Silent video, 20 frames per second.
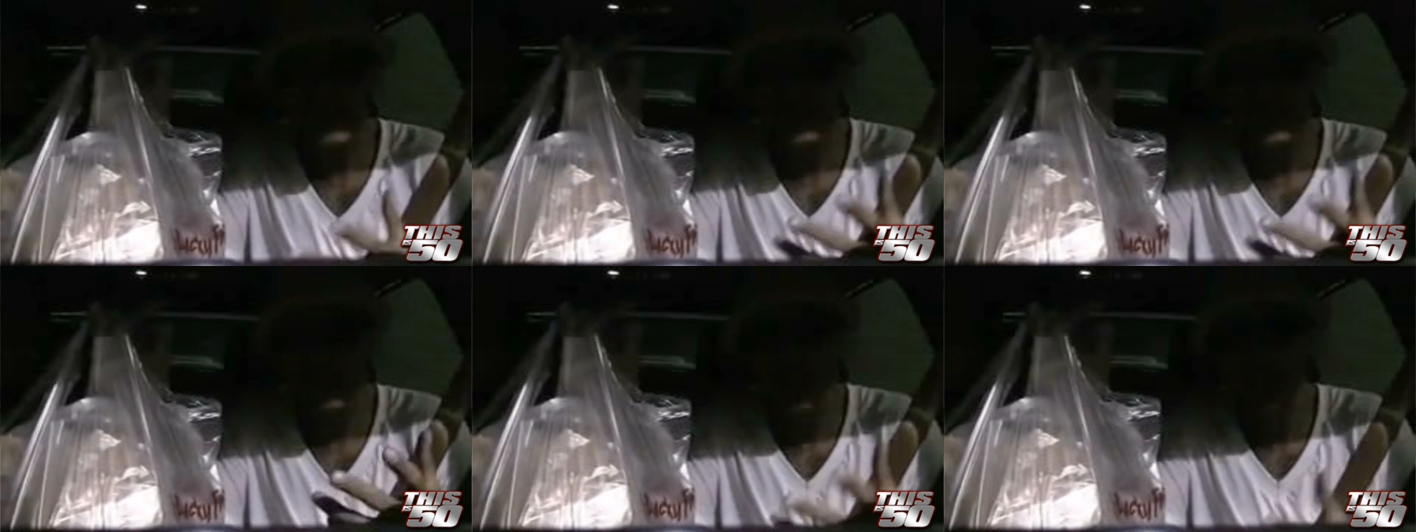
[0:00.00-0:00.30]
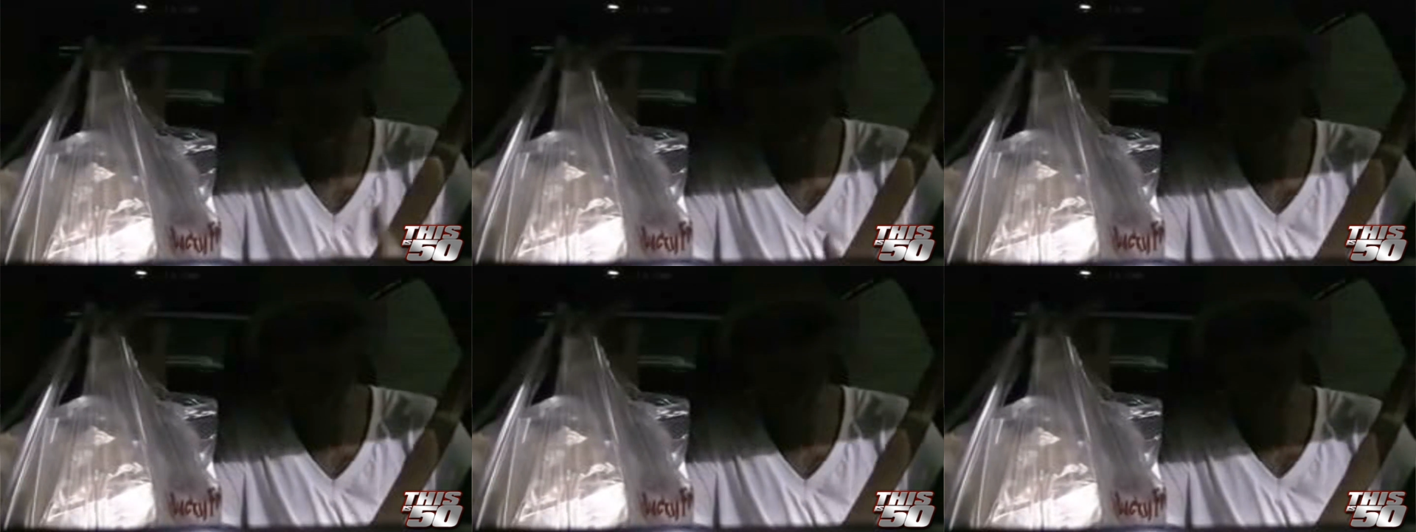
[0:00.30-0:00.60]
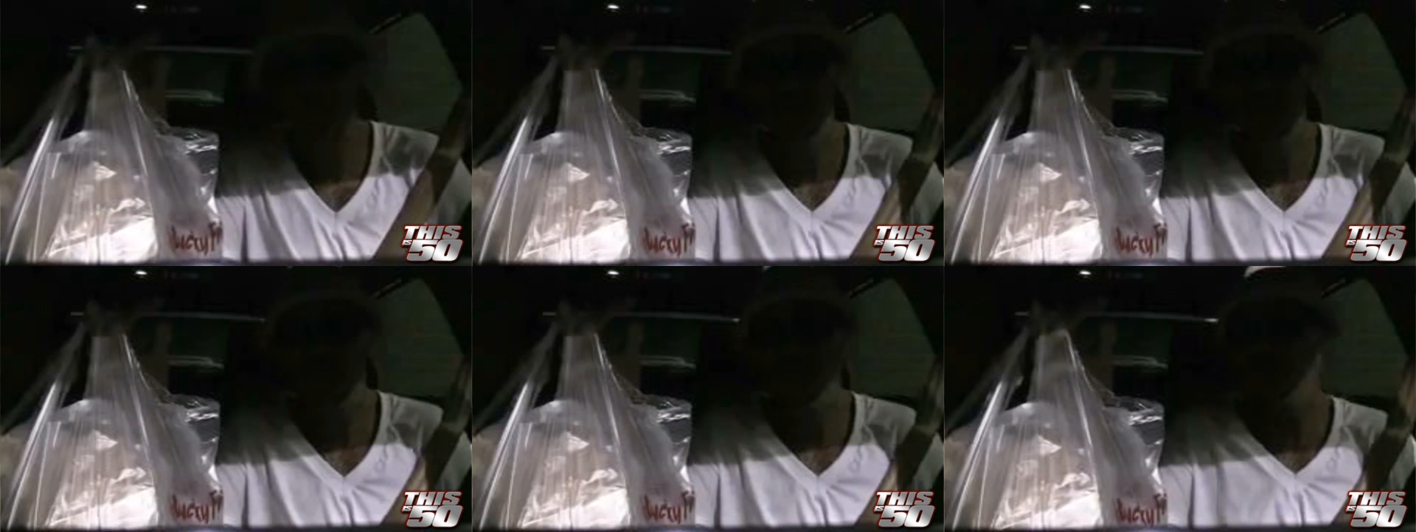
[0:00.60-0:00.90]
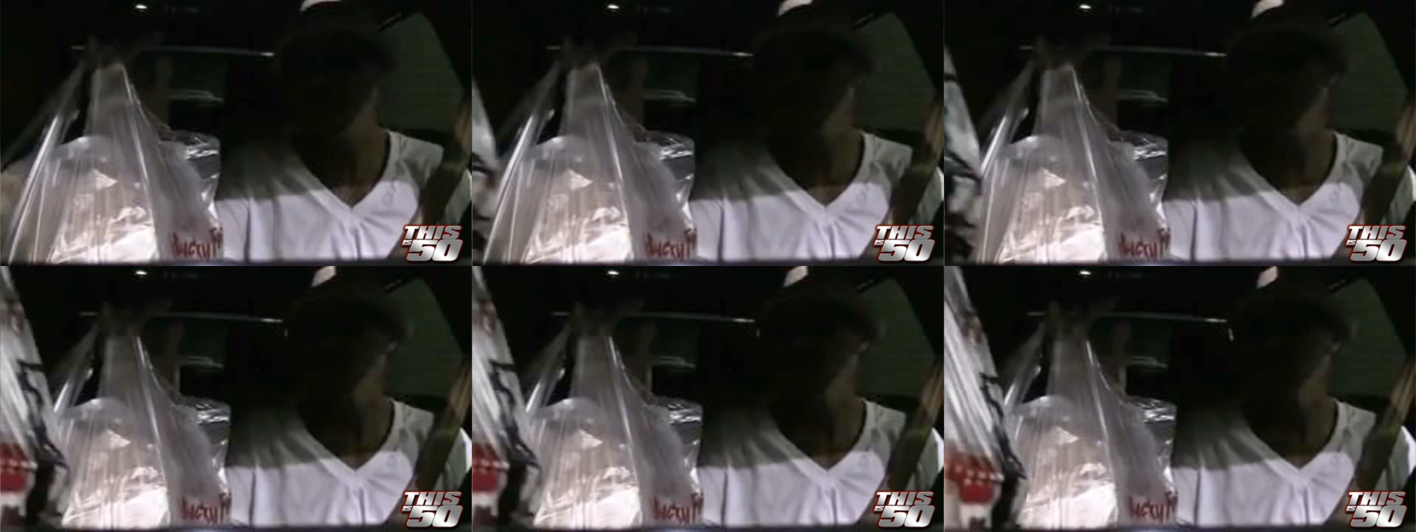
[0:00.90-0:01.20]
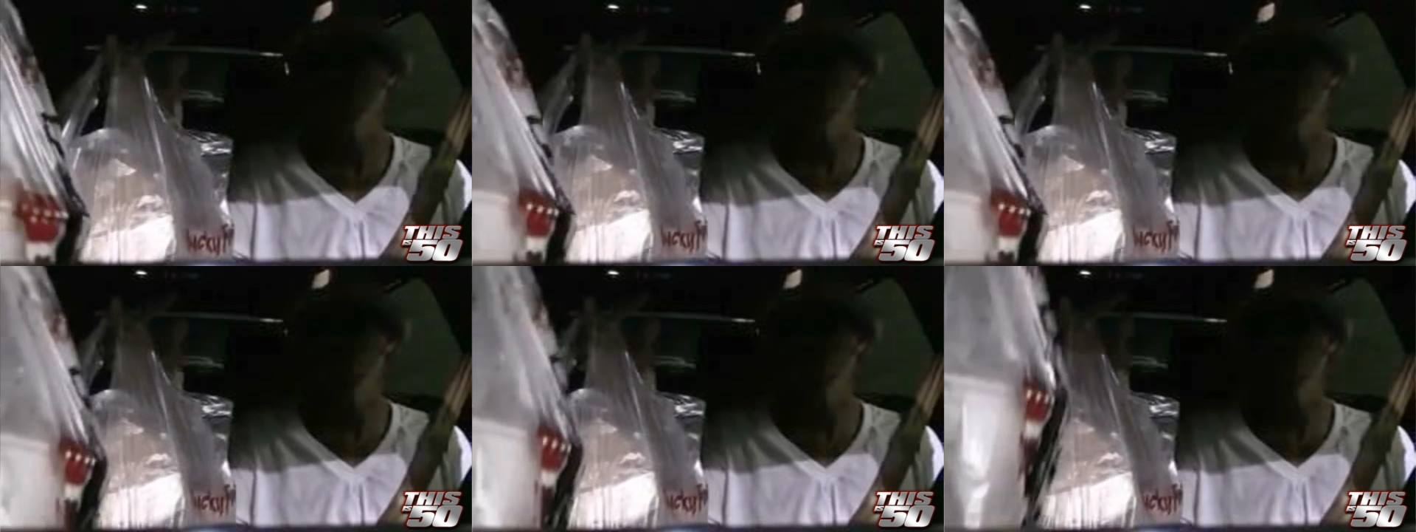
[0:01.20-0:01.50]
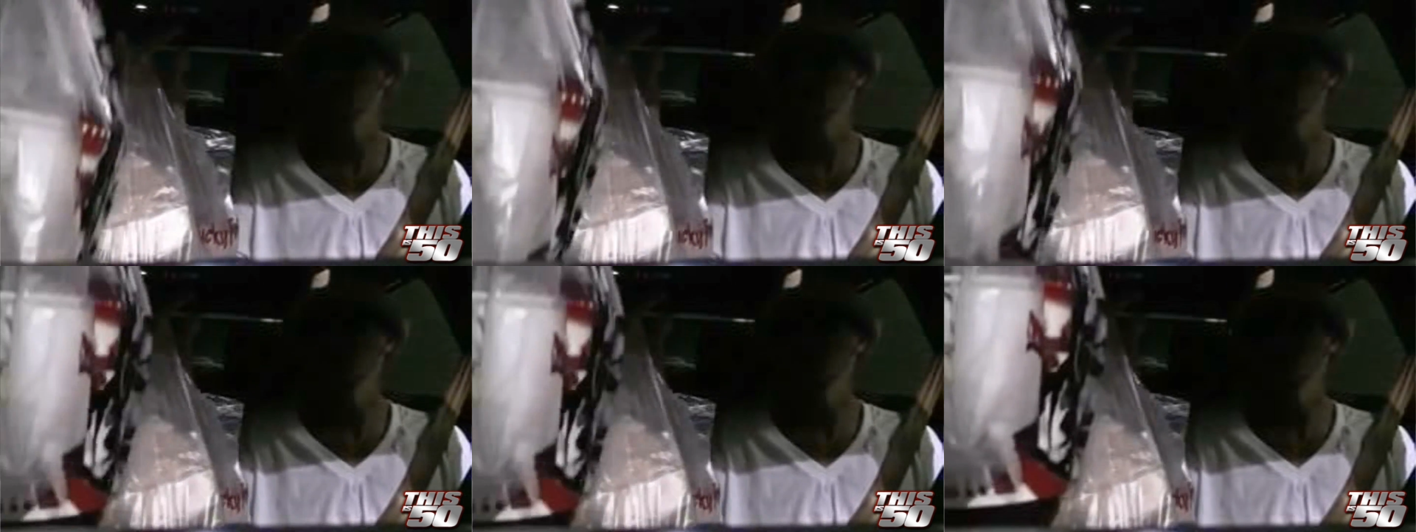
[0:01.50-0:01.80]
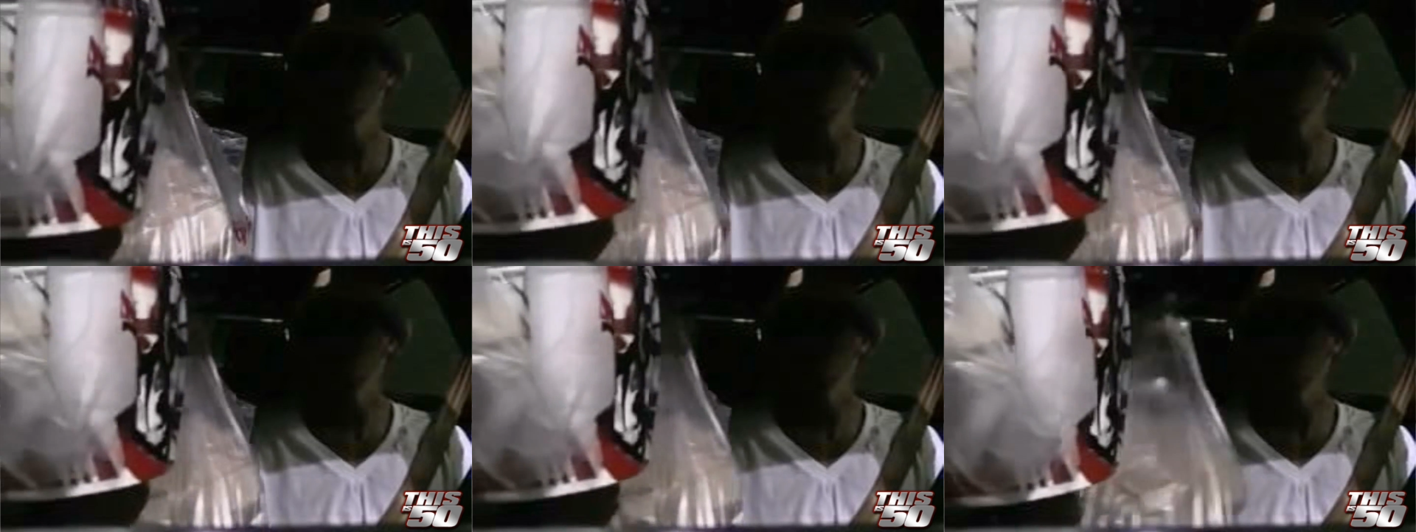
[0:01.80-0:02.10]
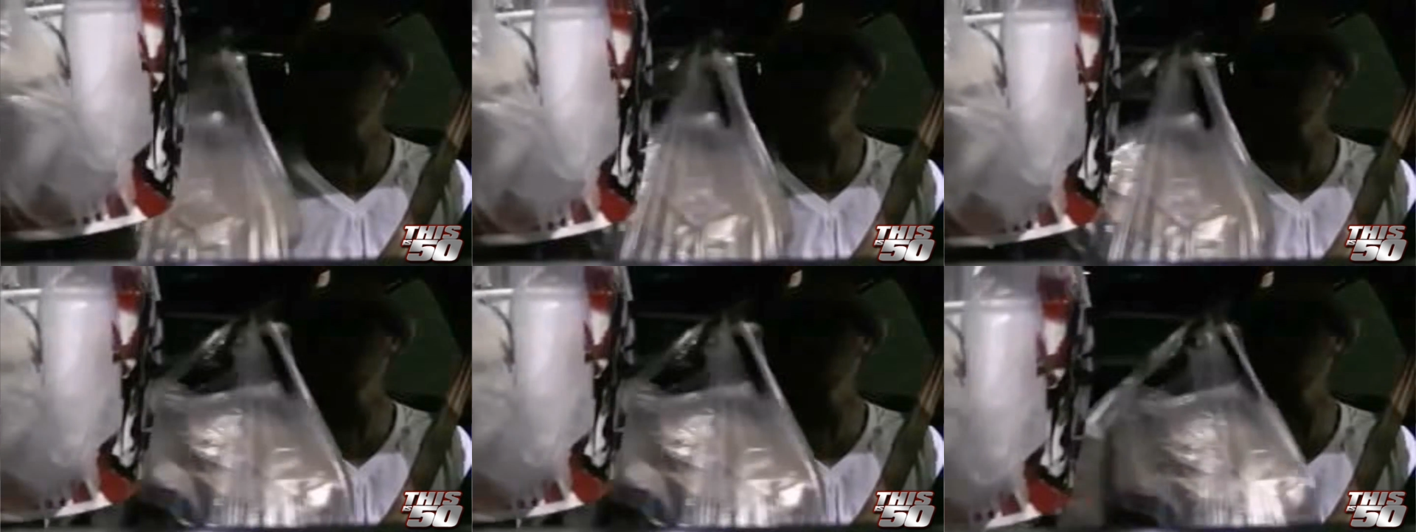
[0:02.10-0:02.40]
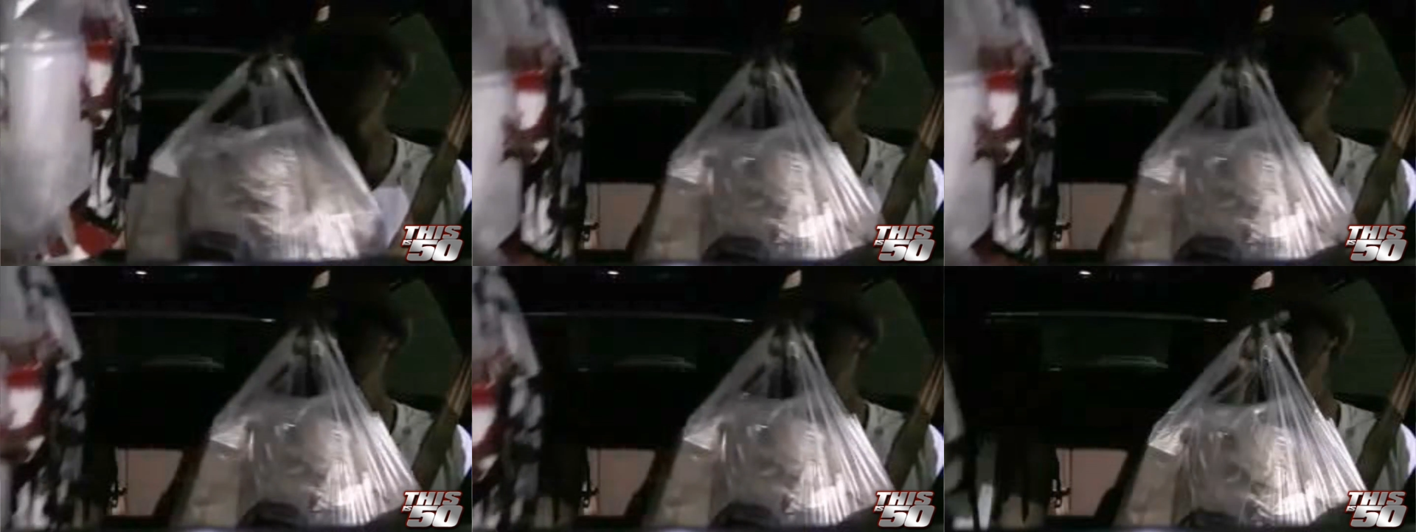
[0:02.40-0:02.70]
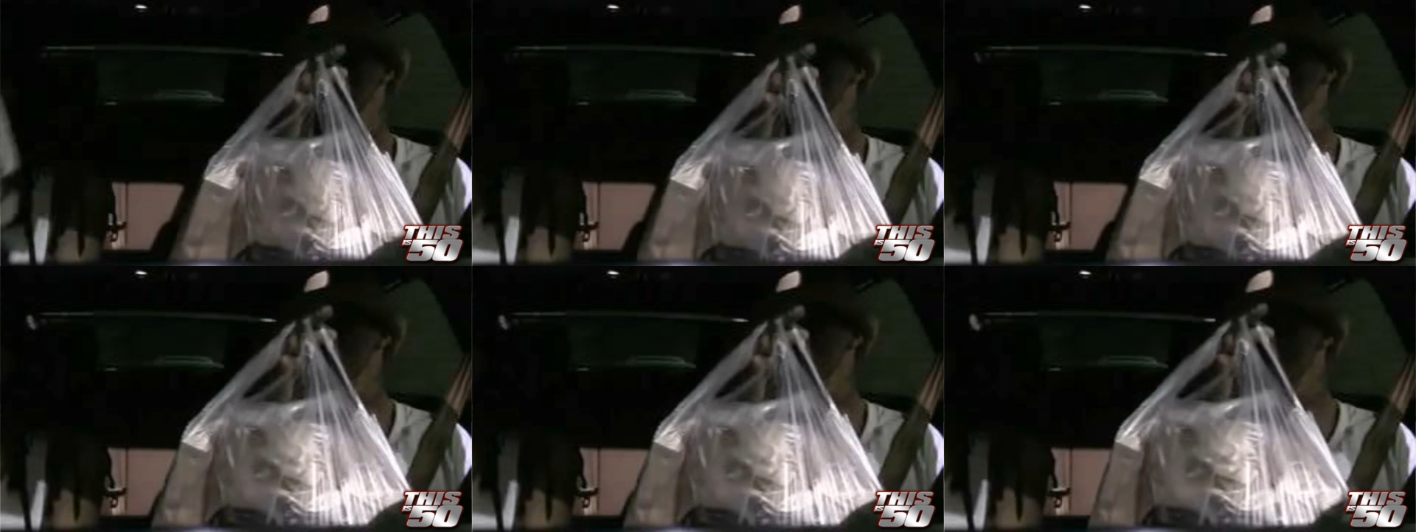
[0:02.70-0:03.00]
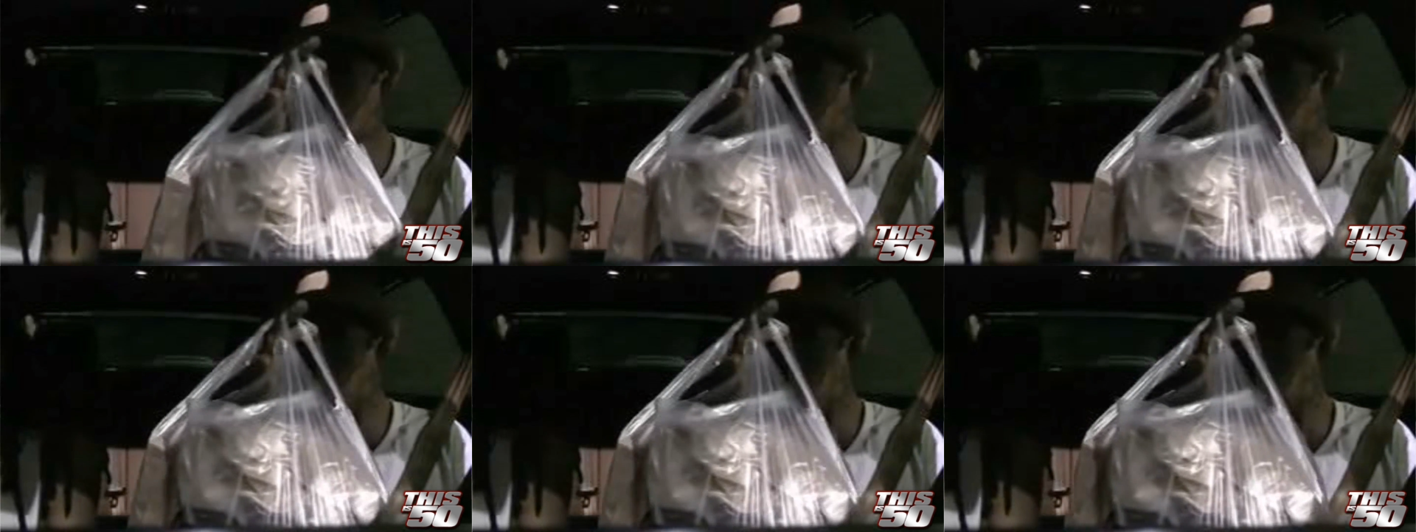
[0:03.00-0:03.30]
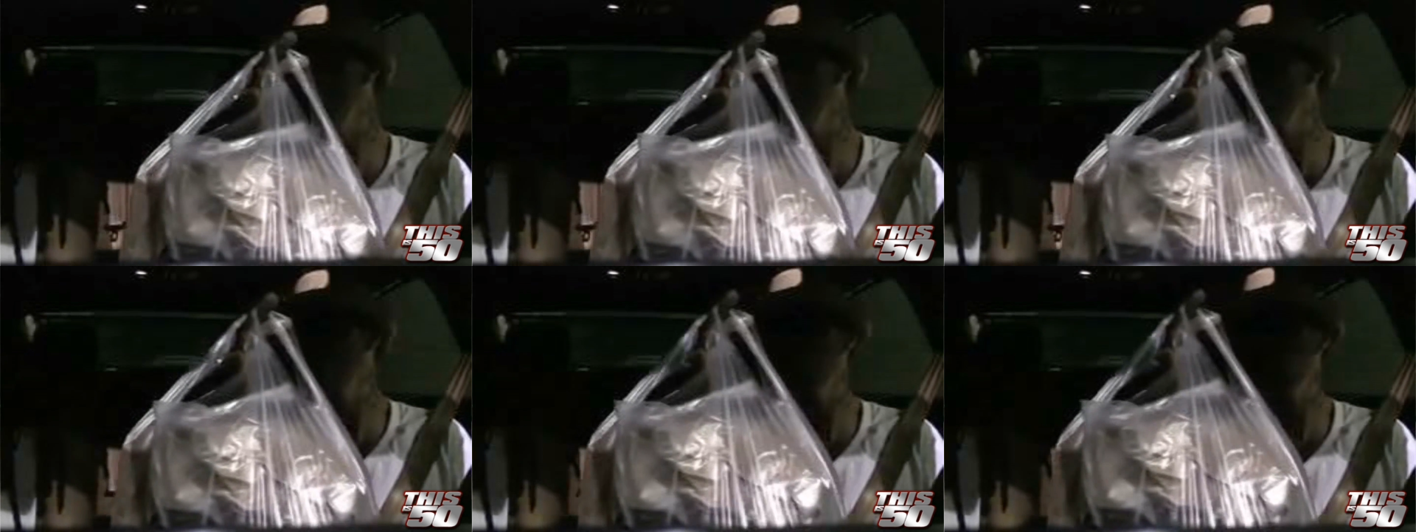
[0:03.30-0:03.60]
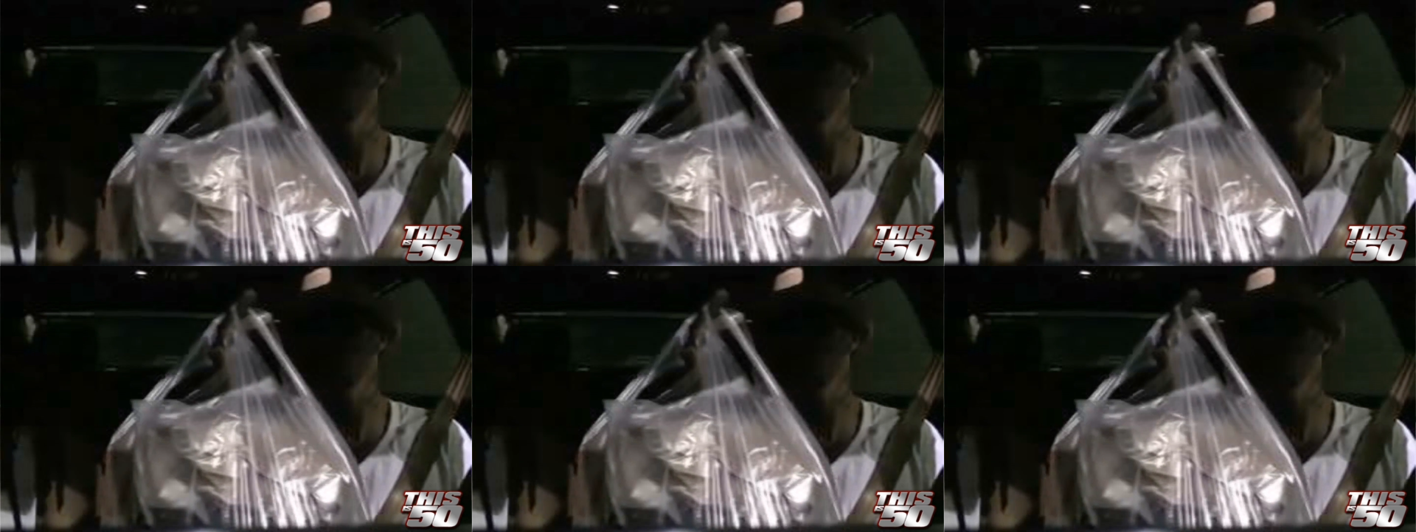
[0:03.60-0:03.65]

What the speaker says: [unreadable: no face in view]